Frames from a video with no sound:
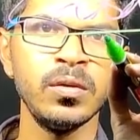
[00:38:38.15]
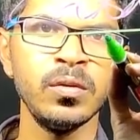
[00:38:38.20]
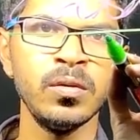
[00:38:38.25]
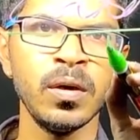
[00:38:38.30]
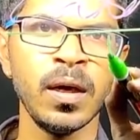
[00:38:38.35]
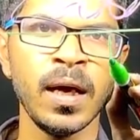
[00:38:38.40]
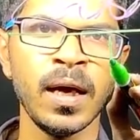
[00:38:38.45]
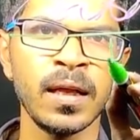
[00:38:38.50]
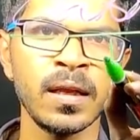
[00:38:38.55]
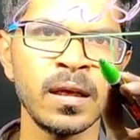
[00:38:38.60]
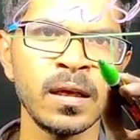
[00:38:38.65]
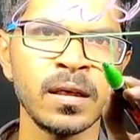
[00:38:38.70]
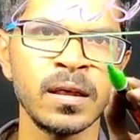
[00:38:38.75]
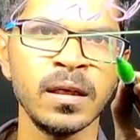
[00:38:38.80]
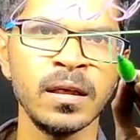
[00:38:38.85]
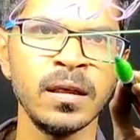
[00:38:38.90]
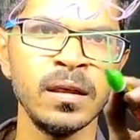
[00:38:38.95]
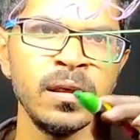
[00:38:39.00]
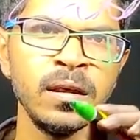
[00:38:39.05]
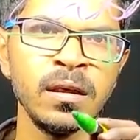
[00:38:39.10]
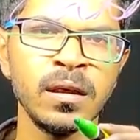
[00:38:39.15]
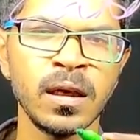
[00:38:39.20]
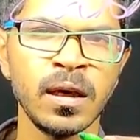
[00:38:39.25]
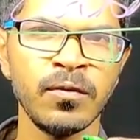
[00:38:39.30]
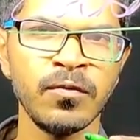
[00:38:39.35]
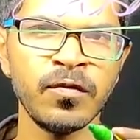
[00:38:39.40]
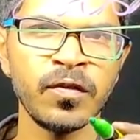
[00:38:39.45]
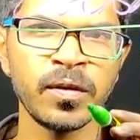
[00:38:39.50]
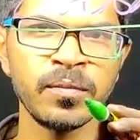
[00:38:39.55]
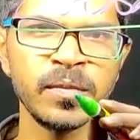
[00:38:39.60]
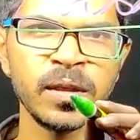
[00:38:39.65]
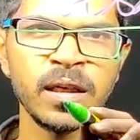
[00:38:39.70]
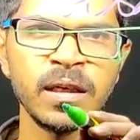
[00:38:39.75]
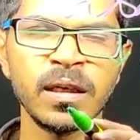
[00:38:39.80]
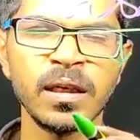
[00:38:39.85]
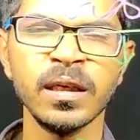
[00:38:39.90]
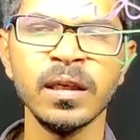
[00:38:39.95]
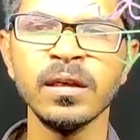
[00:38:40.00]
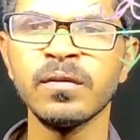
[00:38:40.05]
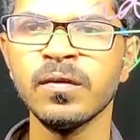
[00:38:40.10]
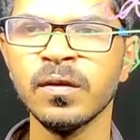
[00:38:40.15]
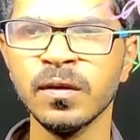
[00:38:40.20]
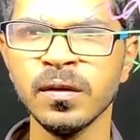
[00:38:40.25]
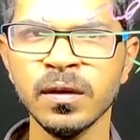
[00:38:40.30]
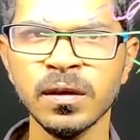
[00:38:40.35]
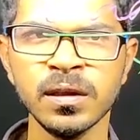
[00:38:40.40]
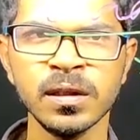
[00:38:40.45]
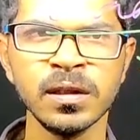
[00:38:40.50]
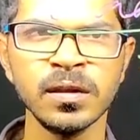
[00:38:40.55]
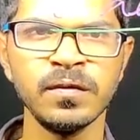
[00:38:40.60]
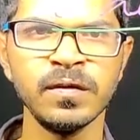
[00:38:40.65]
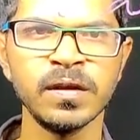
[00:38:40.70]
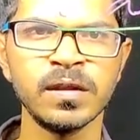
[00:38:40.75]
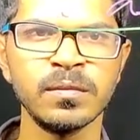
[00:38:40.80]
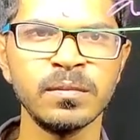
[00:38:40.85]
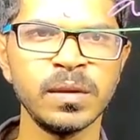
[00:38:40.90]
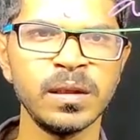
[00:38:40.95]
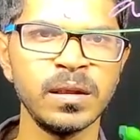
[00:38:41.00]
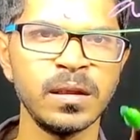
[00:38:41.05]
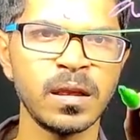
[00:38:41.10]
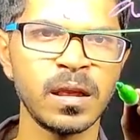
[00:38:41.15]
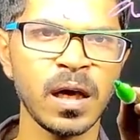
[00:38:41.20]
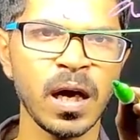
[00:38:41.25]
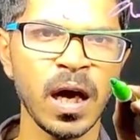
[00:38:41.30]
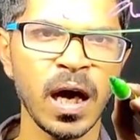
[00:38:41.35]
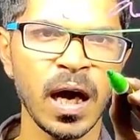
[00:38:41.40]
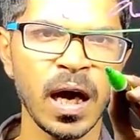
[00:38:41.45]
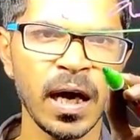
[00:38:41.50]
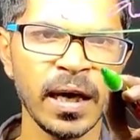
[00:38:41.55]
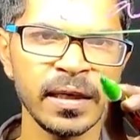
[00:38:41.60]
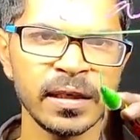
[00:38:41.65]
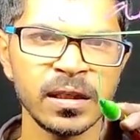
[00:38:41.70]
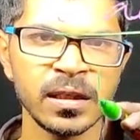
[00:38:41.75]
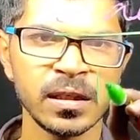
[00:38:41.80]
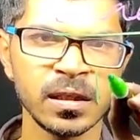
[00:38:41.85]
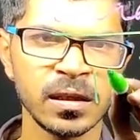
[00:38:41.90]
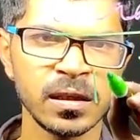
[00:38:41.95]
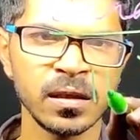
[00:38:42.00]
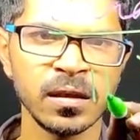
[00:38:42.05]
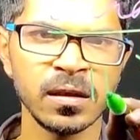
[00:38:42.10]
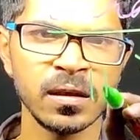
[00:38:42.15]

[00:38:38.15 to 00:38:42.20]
has again come from the Greek word which means heart.